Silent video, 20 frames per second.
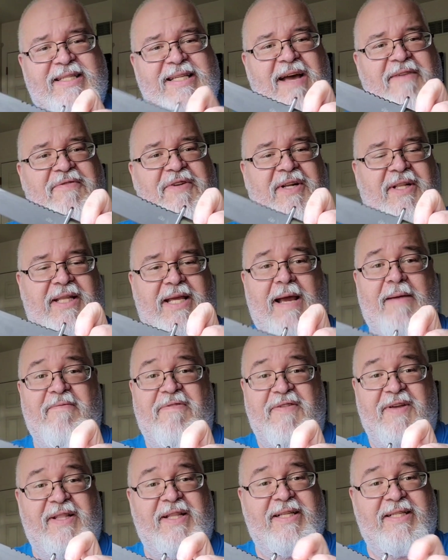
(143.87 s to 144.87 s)
I'm
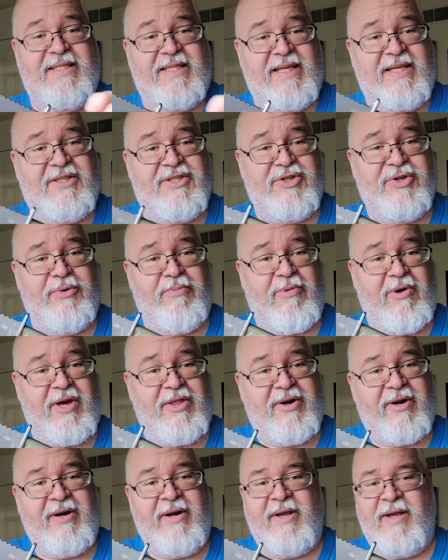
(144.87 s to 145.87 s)
feeling D2,
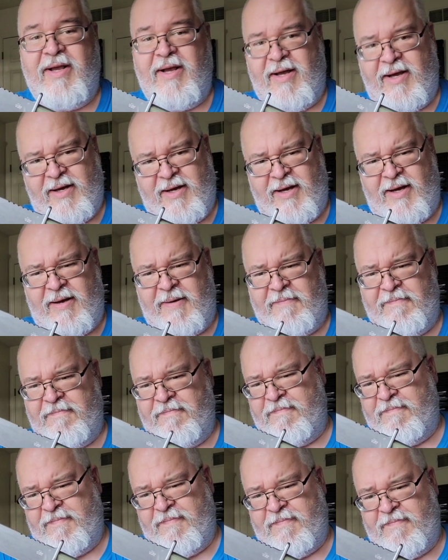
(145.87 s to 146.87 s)
brother.
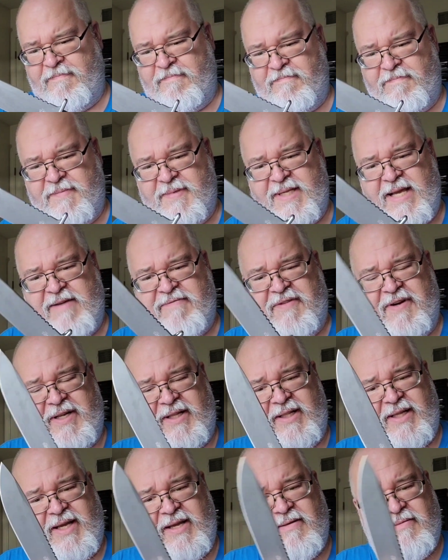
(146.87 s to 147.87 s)

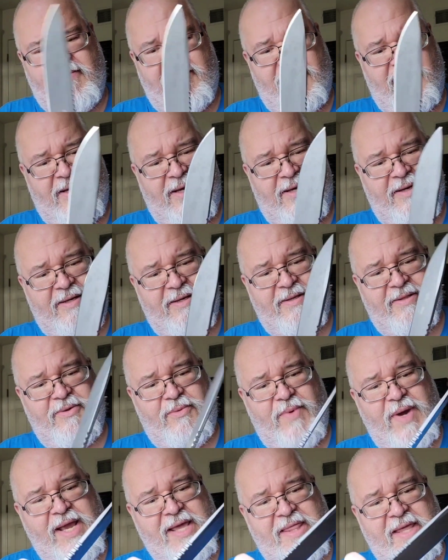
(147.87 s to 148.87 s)
Definitely. The
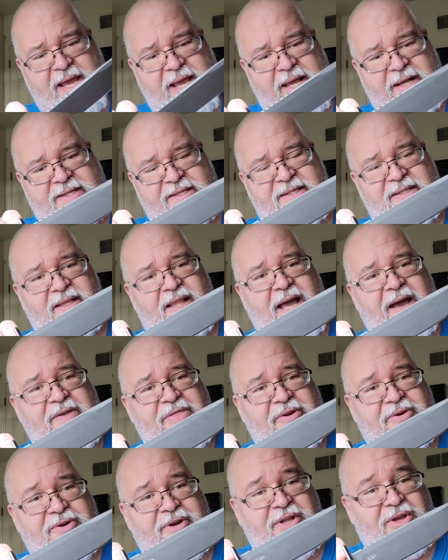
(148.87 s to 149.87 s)
way they slathered